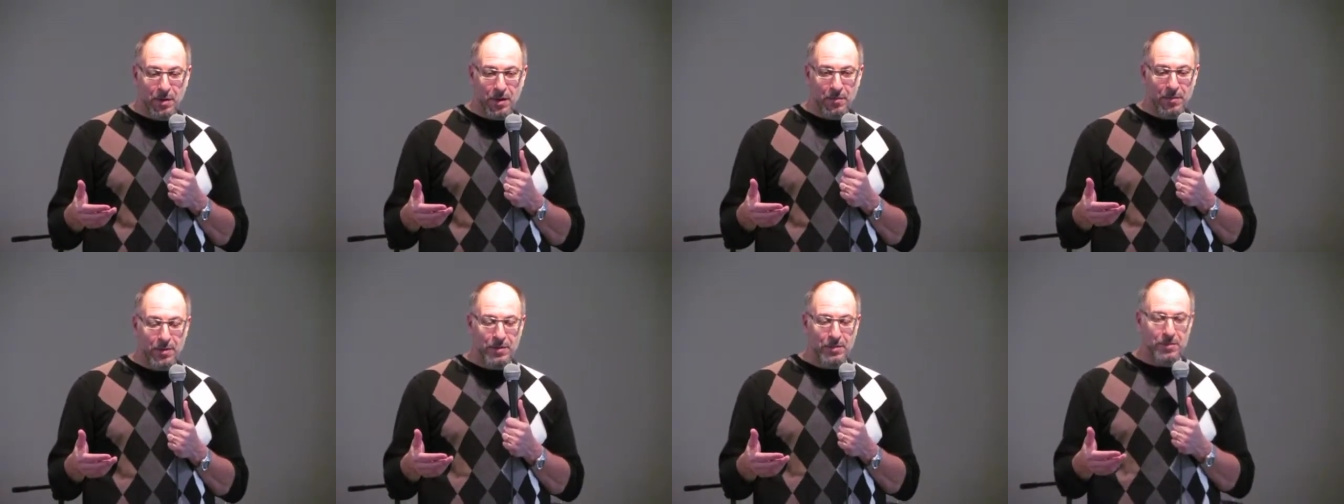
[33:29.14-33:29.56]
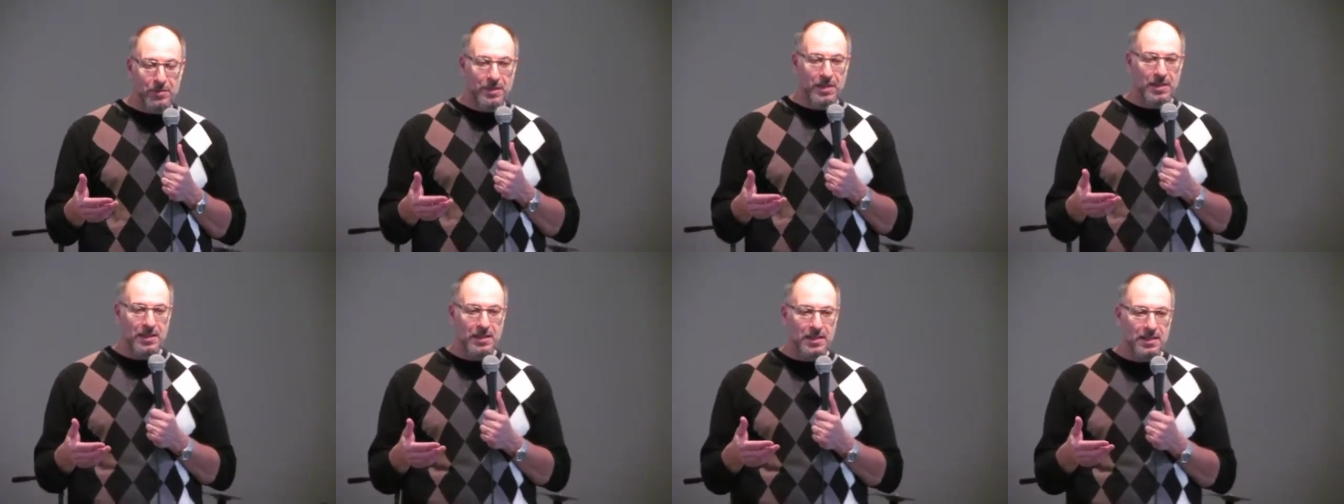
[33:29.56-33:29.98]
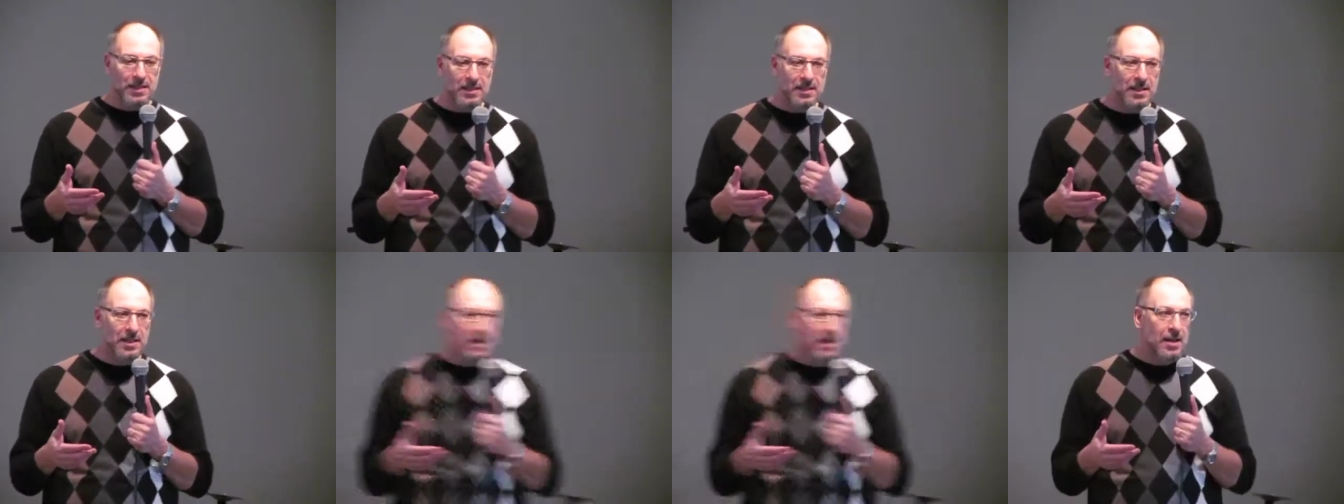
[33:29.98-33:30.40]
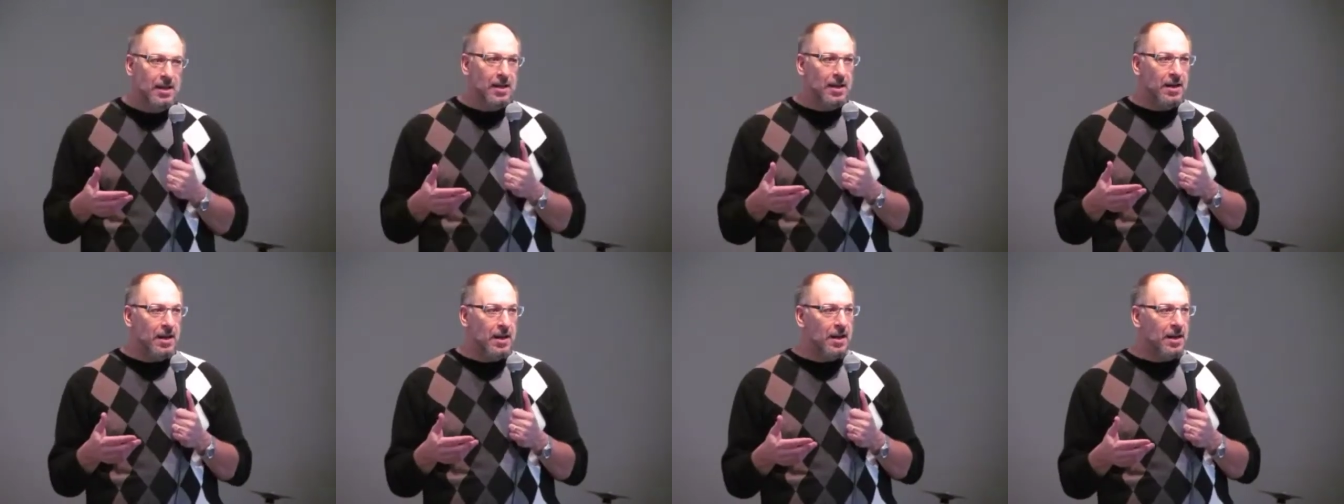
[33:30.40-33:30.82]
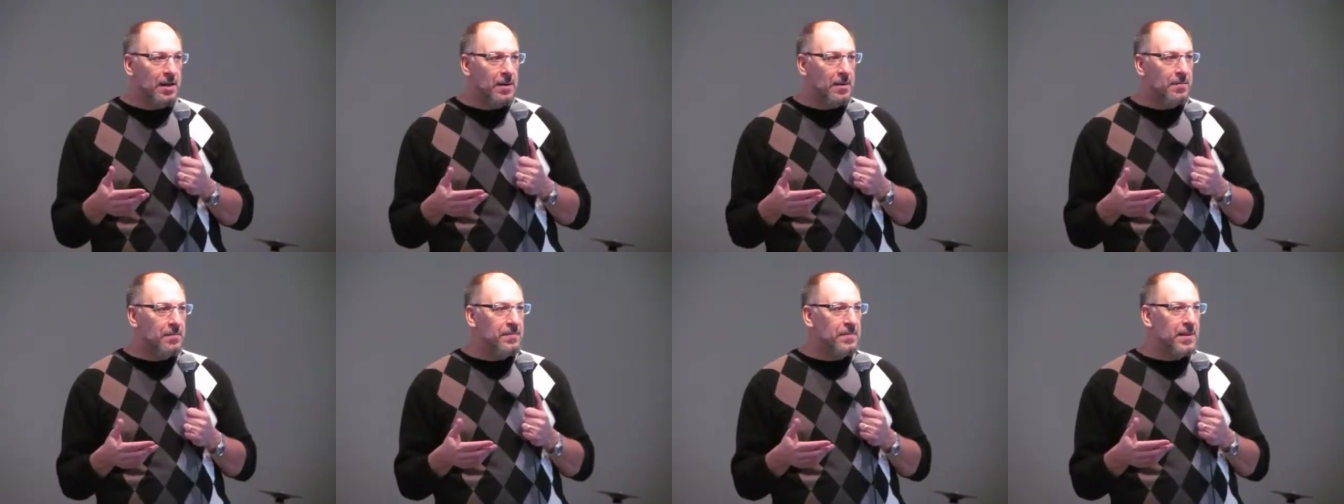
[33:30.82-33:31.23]
Why don't we do this?
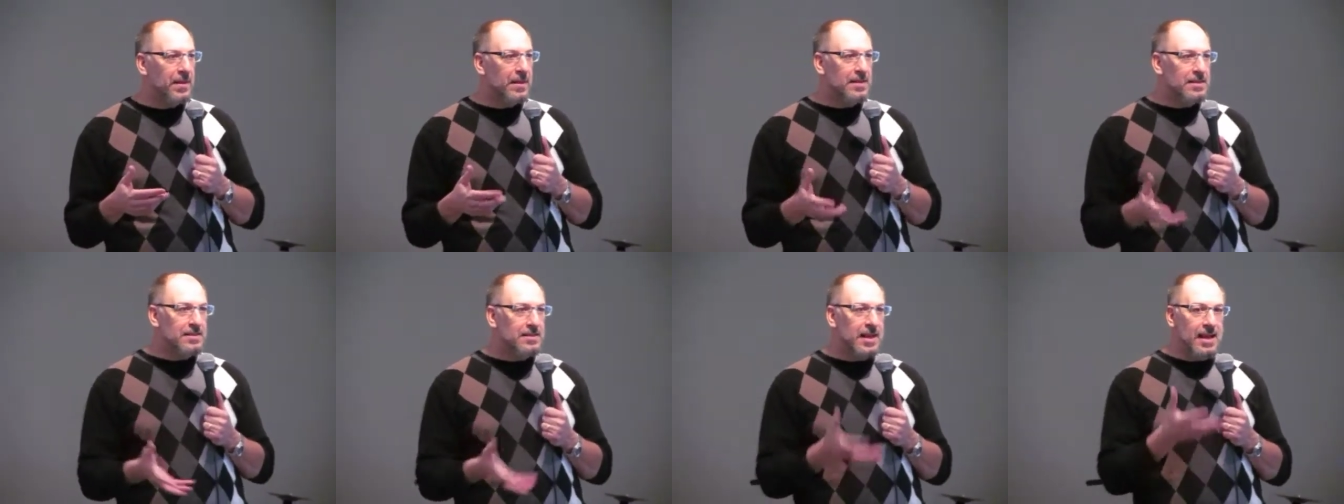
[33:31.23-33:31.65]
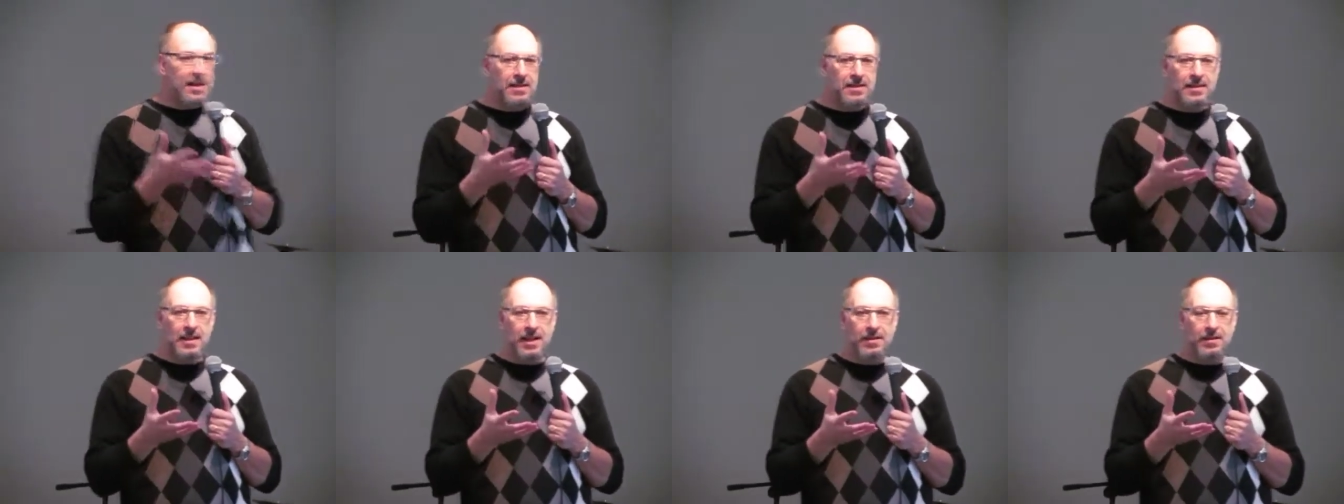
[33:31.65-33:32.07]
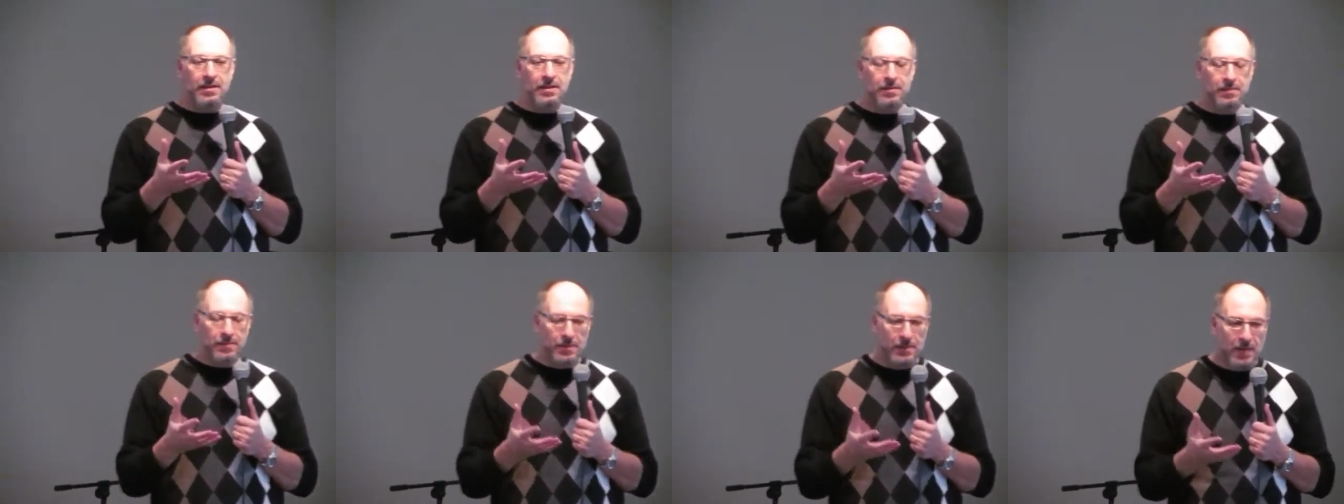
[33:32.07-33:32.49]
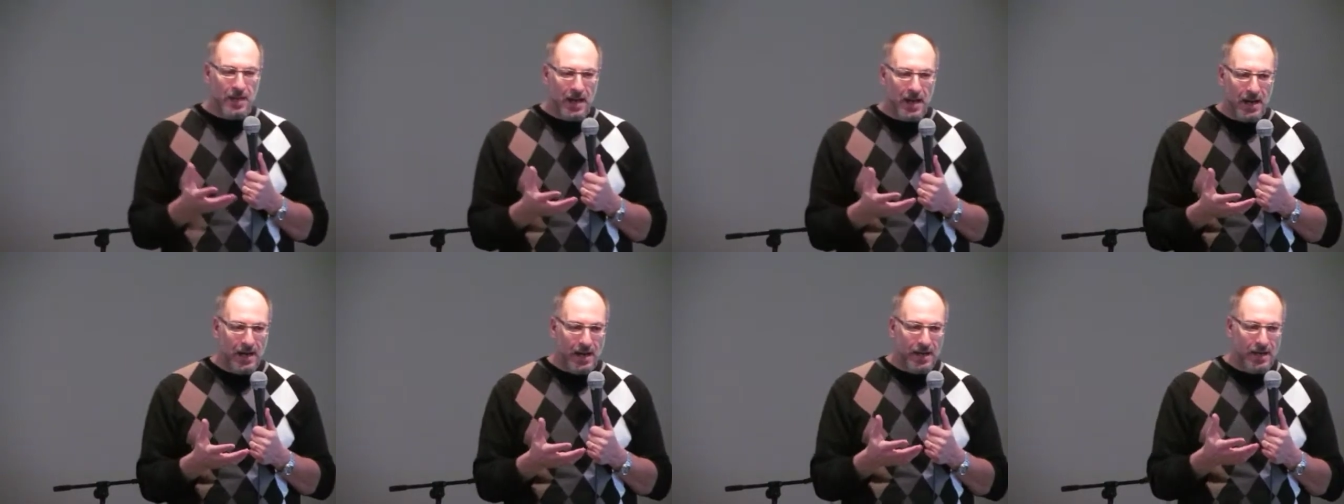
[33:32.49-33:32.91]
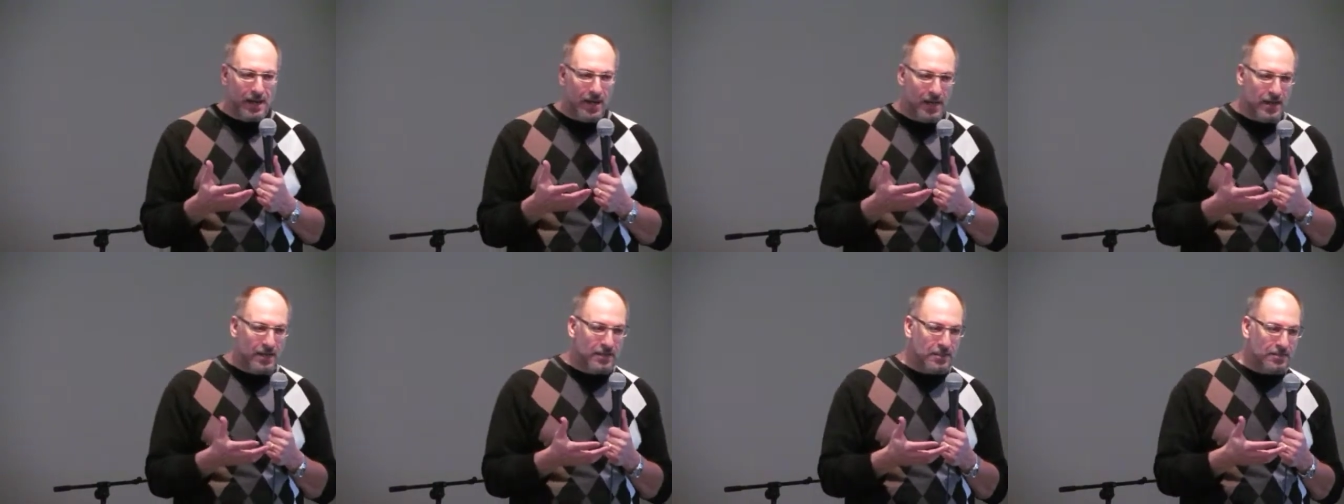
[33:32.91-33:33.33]
Um, let's stand together for God
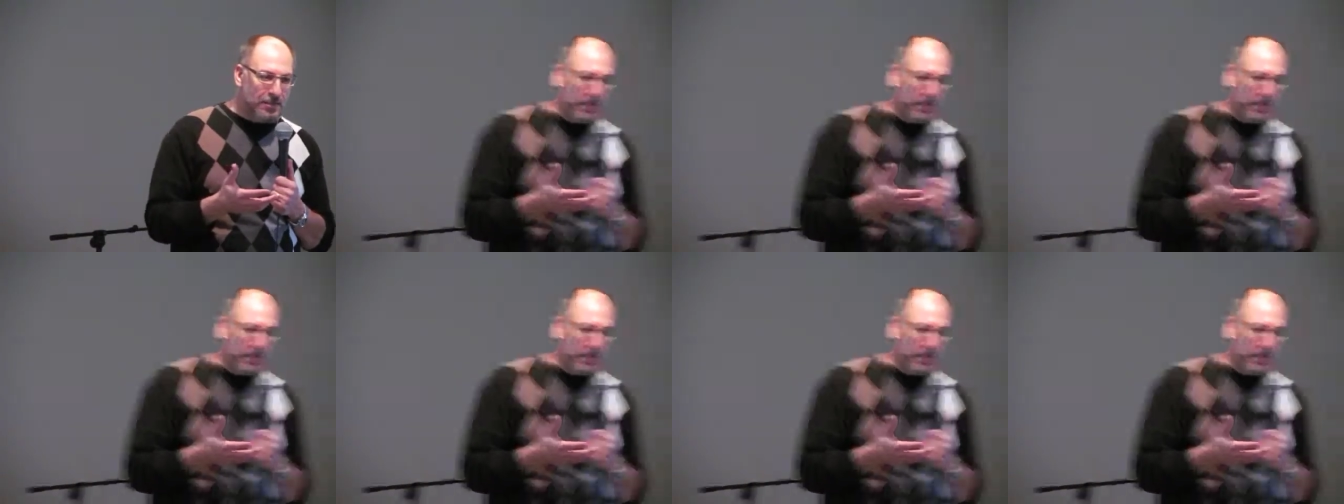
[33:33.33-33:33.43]
on His